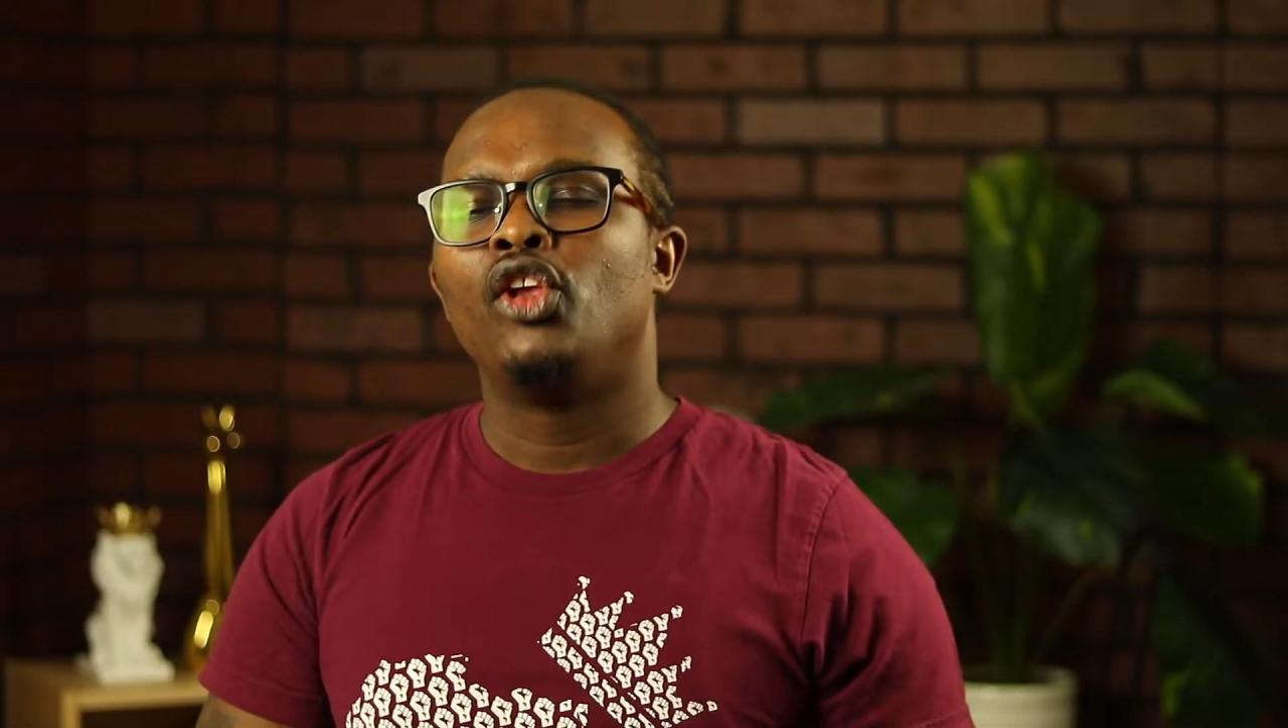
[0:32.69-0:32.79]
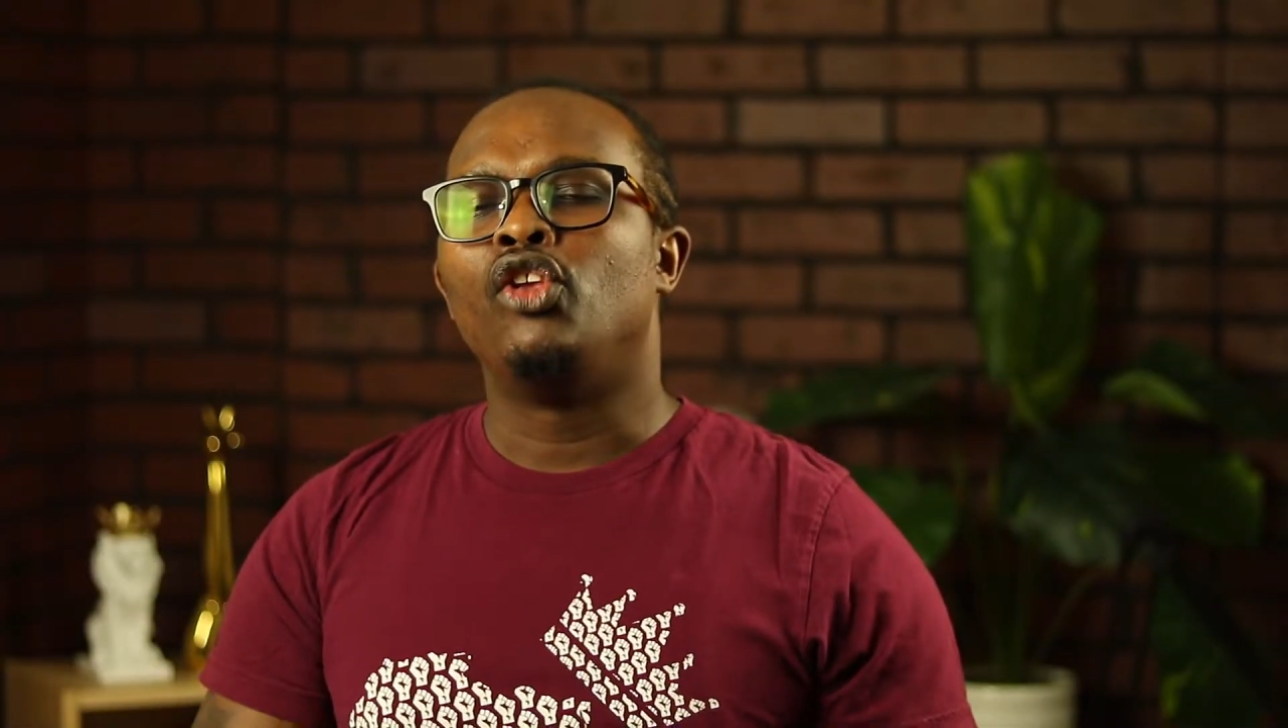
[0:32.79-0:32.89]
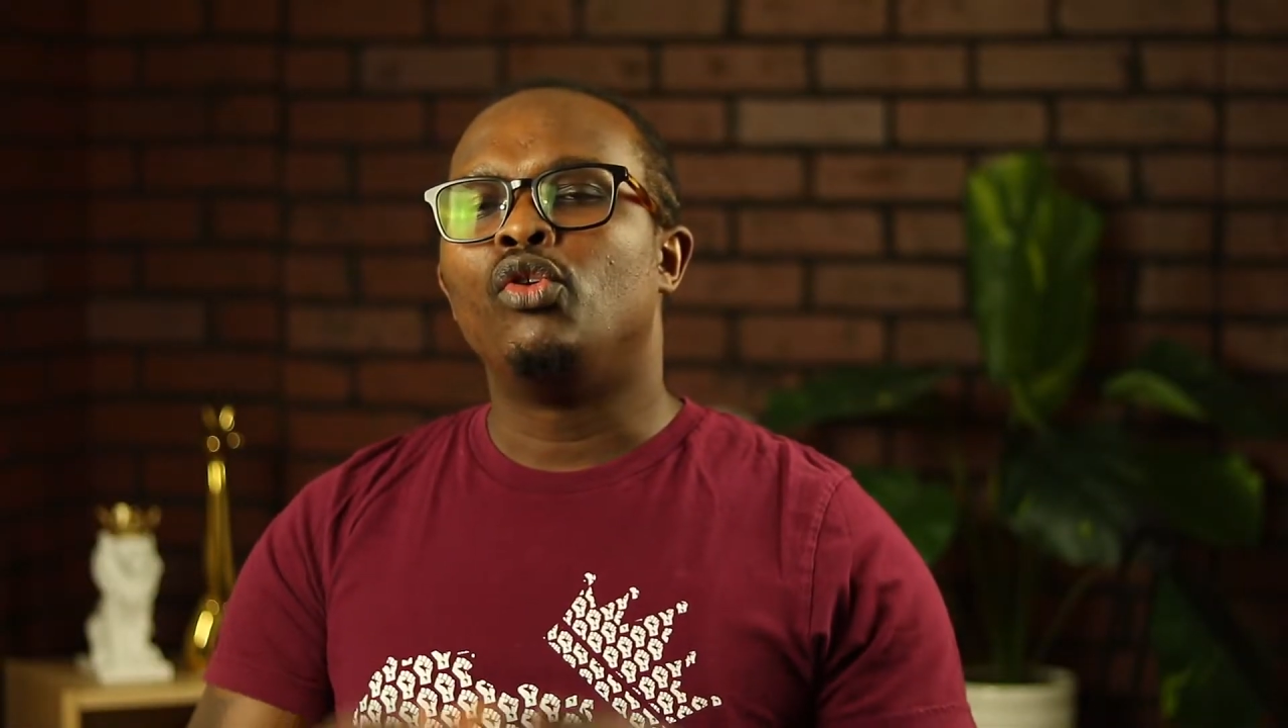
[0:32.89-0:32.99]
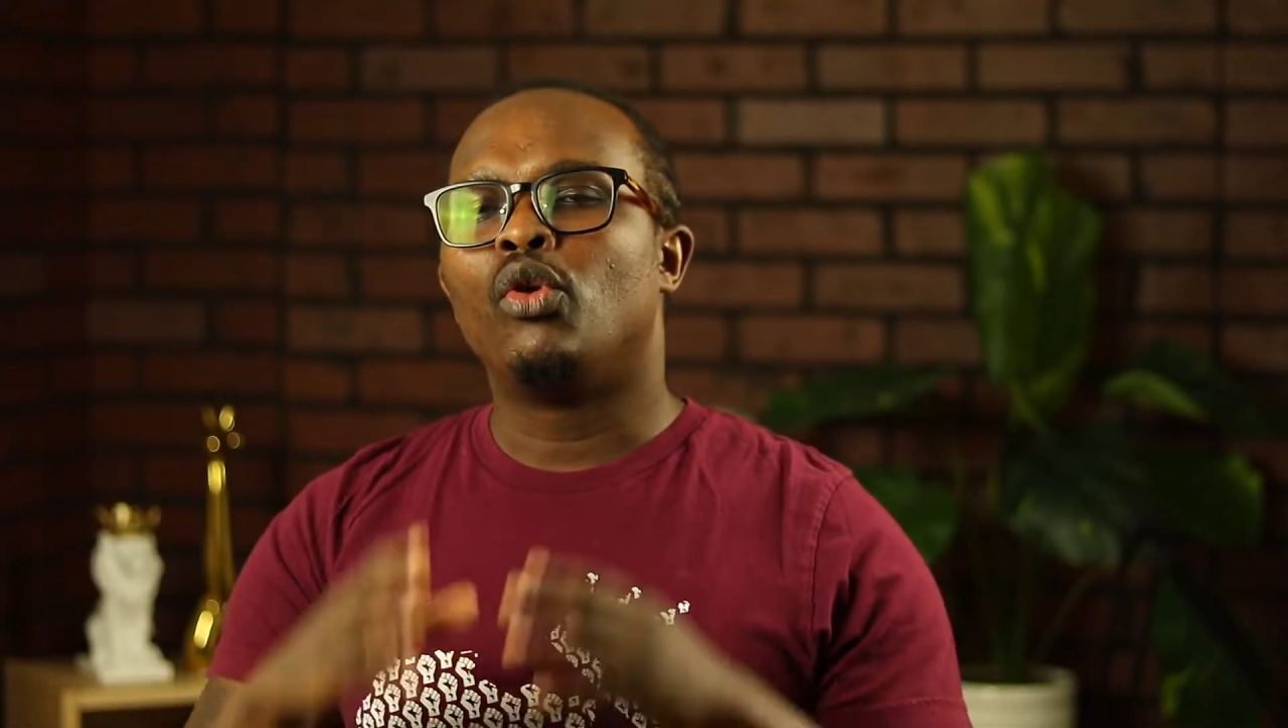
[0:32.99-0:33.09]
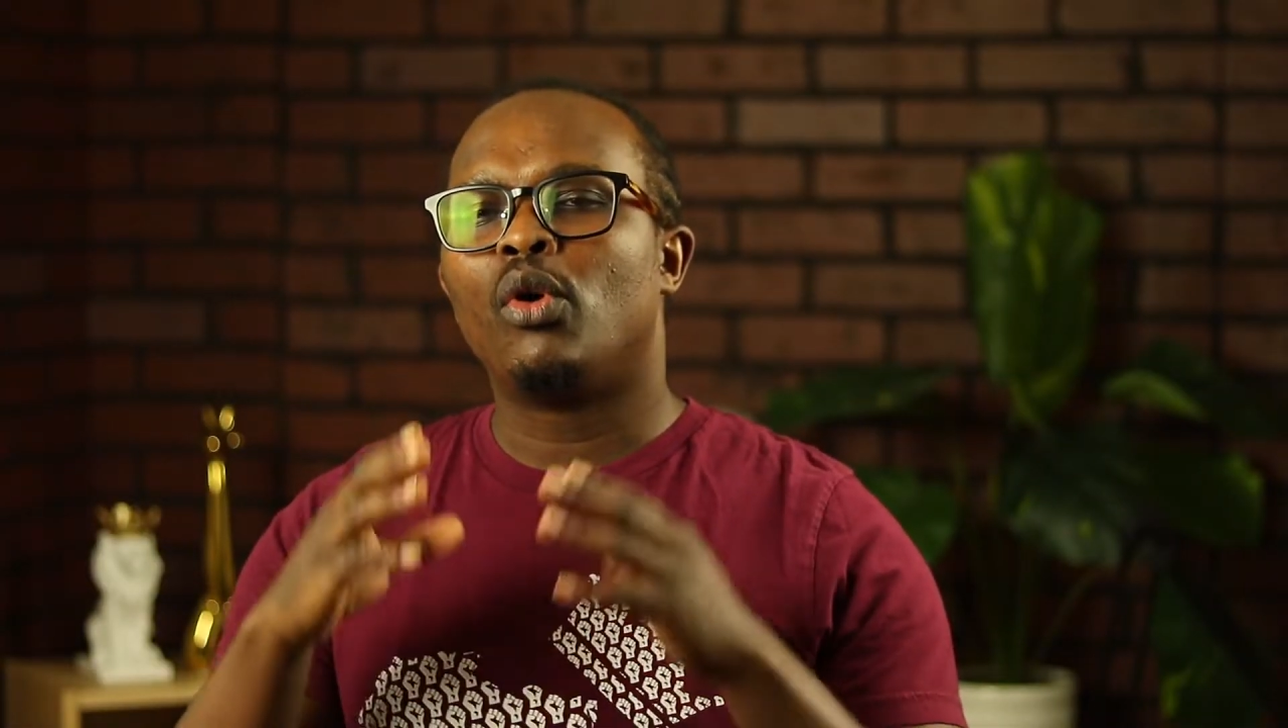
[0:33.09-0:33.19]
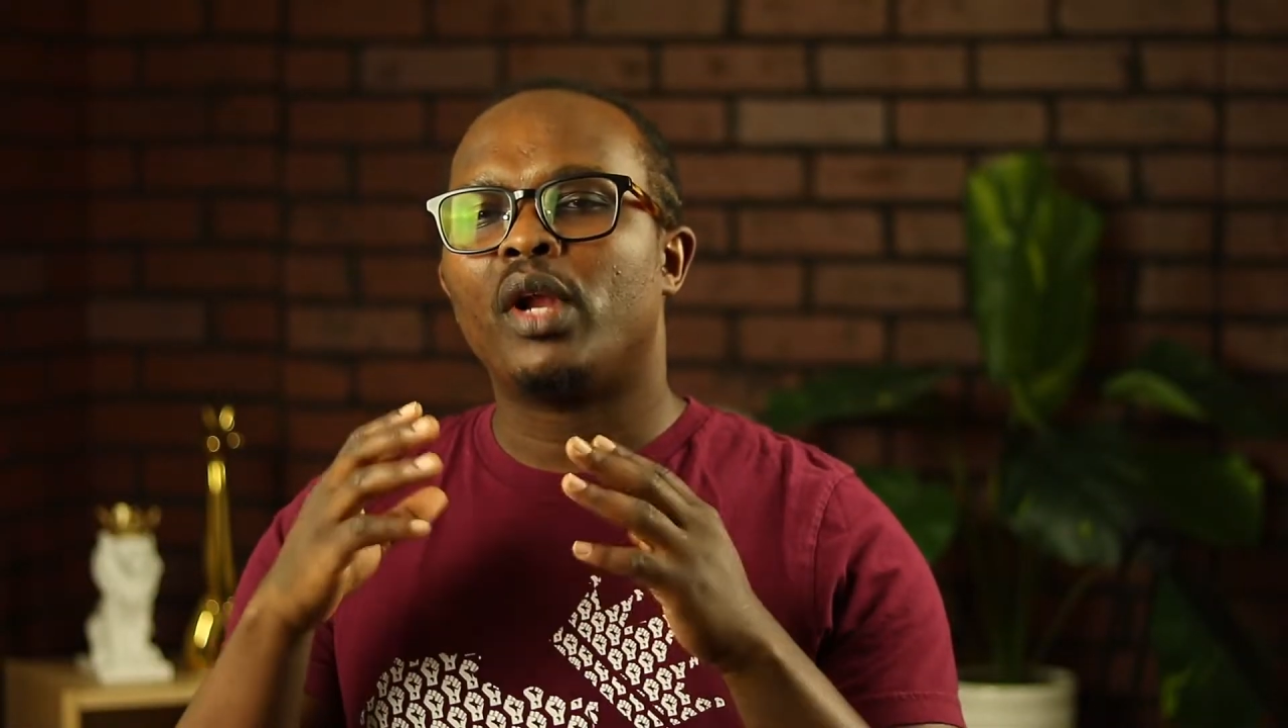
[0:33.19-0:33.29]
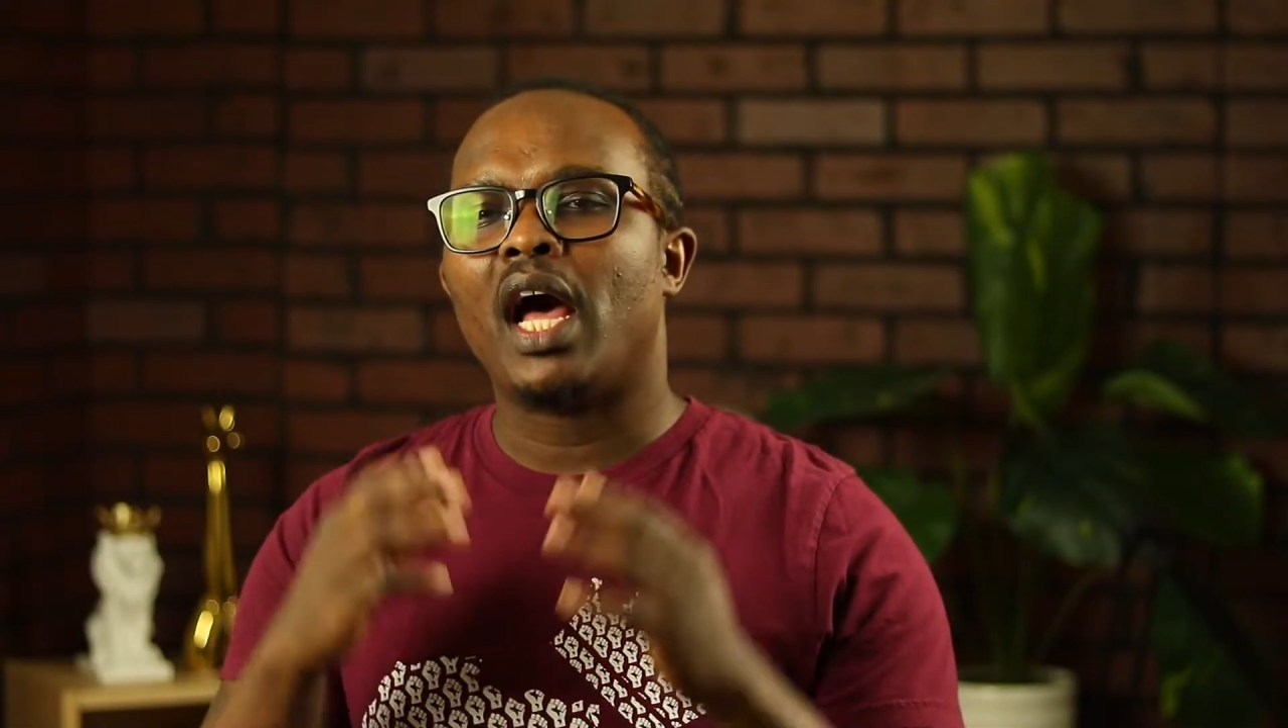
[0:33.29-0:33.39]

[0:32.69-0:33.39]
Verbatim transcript: you don't